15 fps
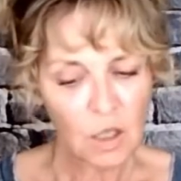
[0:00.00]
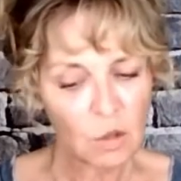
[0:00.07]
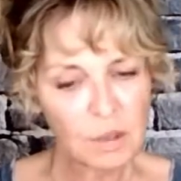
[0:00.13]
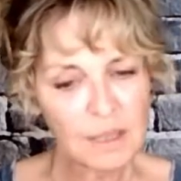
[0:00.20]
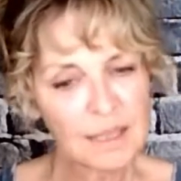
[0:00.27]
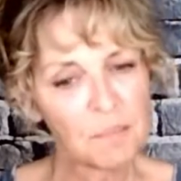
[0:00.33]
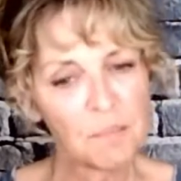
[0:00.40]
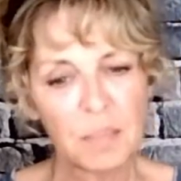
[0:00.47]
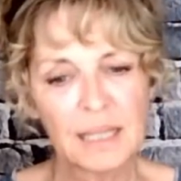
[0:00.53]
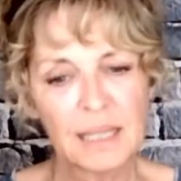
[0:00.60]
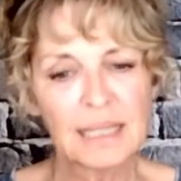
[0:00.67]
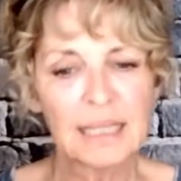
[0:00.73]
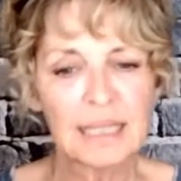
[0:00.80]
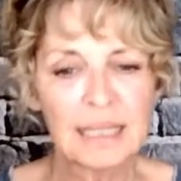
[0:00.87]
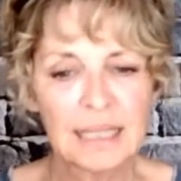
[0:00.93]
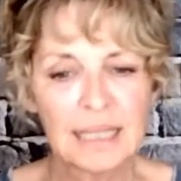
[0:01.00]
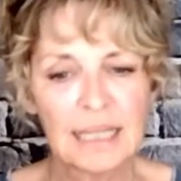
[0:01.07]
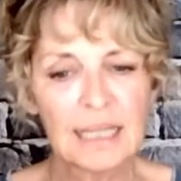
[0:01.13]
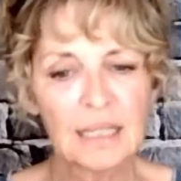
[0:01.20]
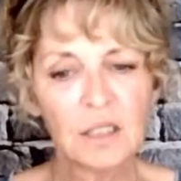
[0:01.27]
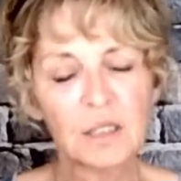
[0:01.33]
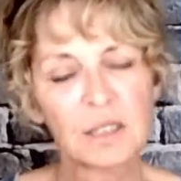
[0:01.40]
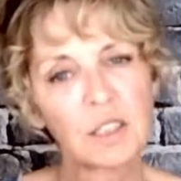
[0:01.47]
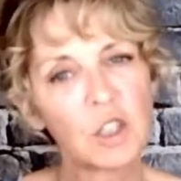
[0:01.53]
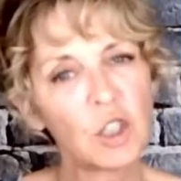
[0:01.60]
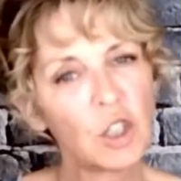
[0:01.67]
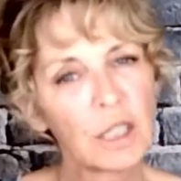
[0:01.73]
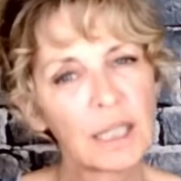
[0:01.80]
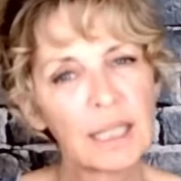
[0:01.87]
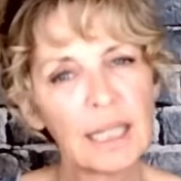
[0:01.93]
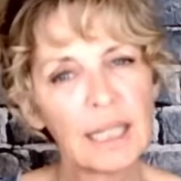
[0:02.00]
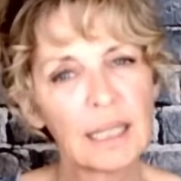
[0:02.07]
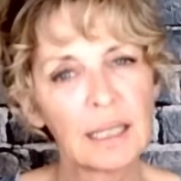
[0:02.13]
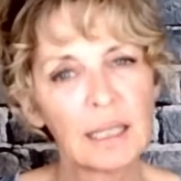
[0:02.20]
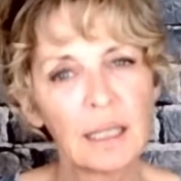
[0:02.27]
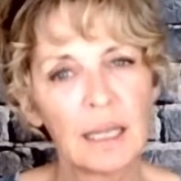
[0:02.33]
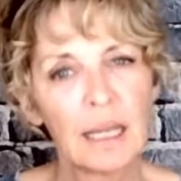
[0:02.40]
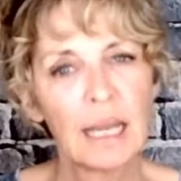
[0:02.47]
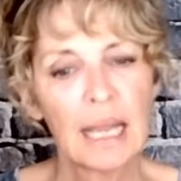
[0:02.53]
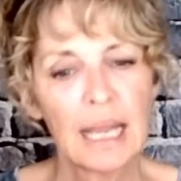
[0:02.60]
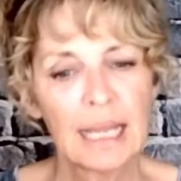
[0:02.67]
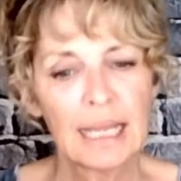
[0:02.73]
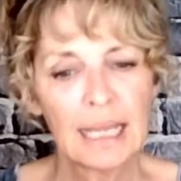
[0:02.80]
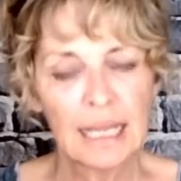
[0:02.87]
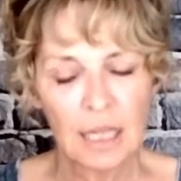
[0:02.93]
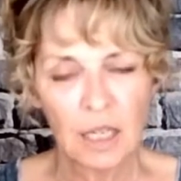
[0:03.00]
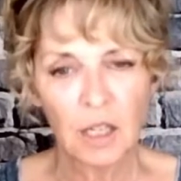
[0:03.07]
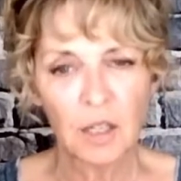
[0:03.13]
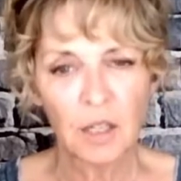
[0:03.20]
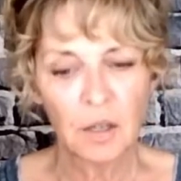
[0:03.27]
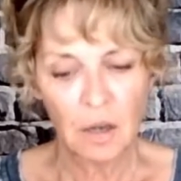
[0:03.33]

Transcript: some business deals cooking here,